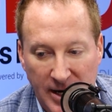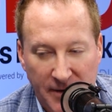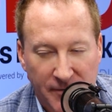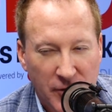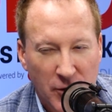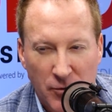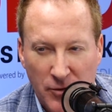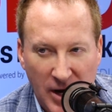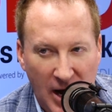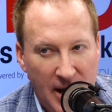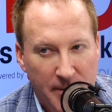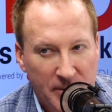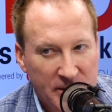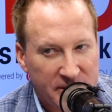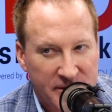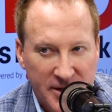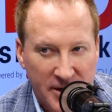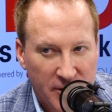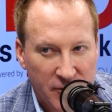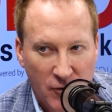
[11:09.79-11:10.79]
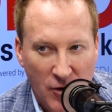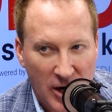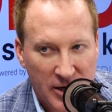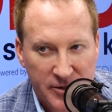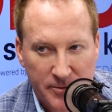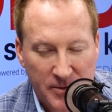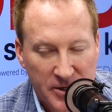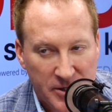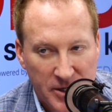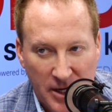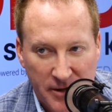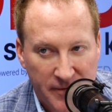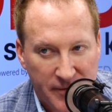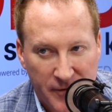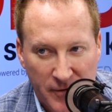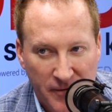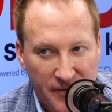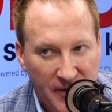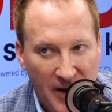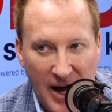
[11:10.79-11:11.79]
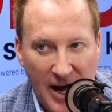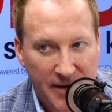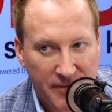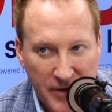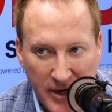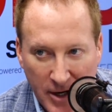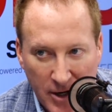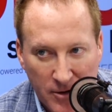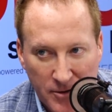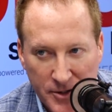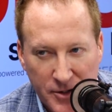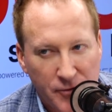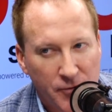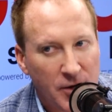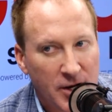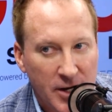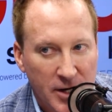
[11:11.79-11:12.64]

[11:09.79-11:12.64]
If you and I have been sitting across from each other for 5 years, 3